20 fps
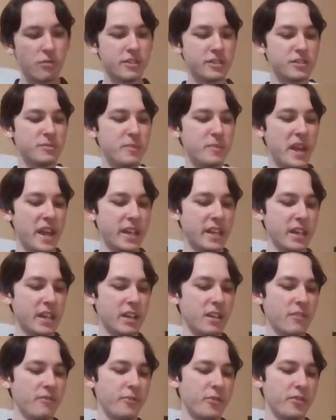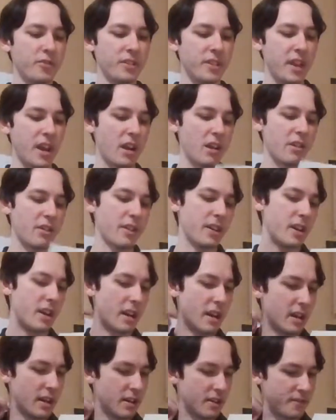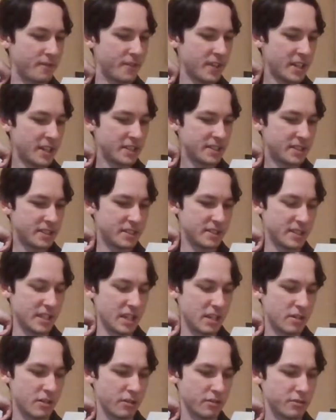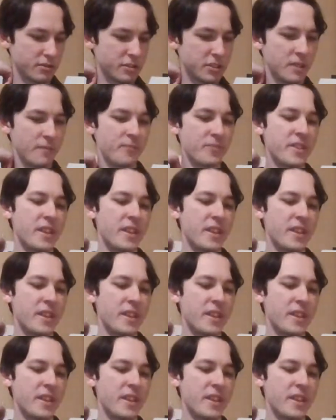was making for the area of Cyzicus,